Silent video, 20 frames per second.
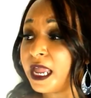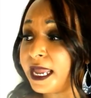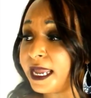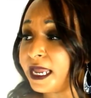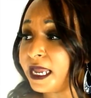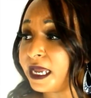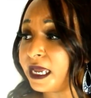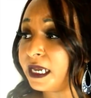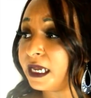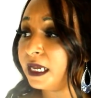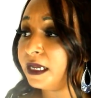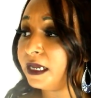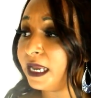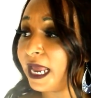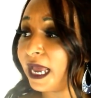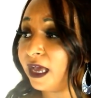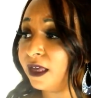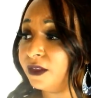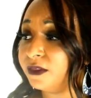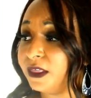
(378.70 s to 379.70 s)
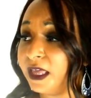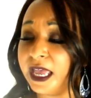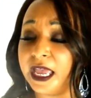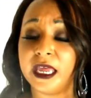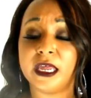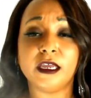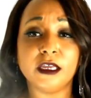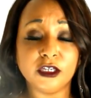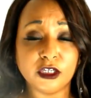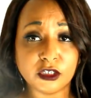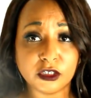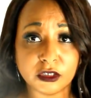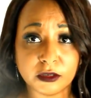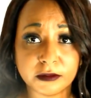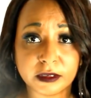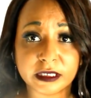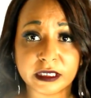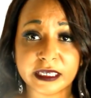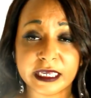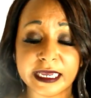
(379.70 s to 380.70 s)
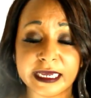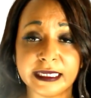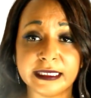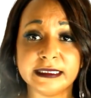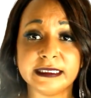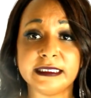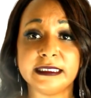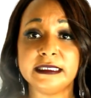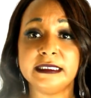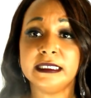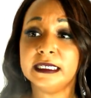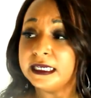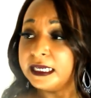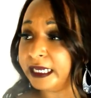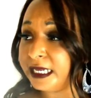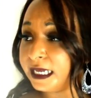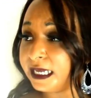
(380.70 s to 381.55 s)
and now that Kelly